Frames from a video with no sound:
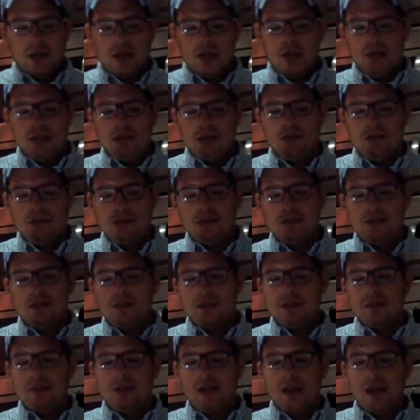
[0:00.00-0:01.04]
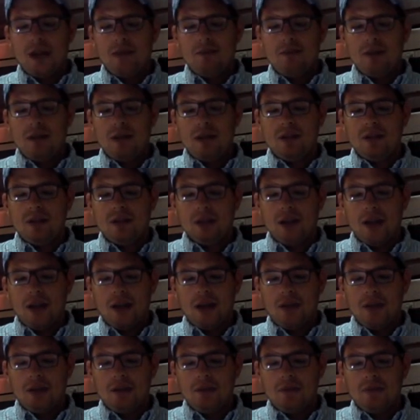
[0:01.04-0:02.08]
it needs to be 6 to 8 minutes in
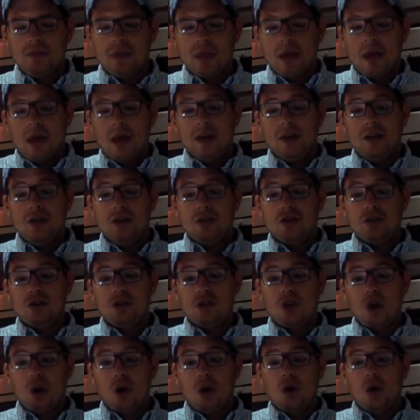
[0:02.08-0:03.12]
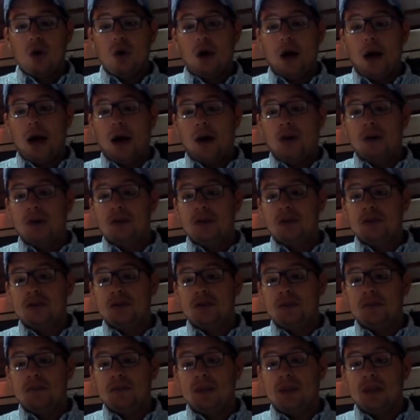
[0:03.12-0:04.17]
length, and you need to show how to do
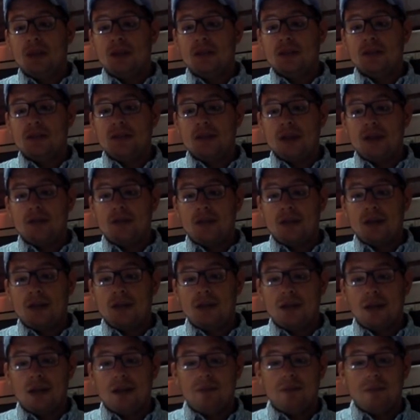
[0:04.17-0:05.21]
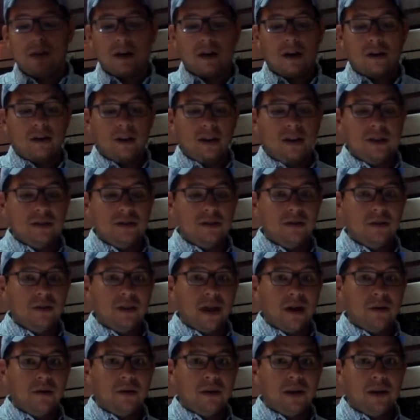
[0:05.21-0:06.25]
something step by step, and I'll get into
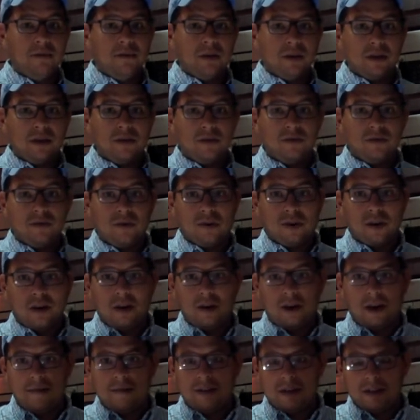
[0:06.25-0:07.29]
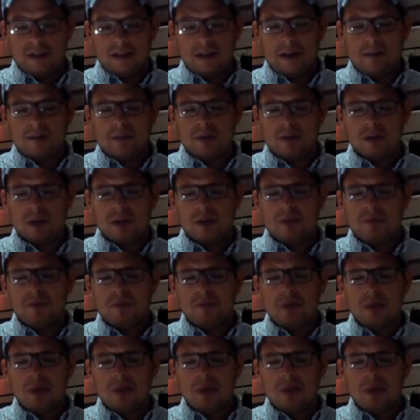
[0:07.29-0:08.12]
that, what I'm looking for here. I have an example here.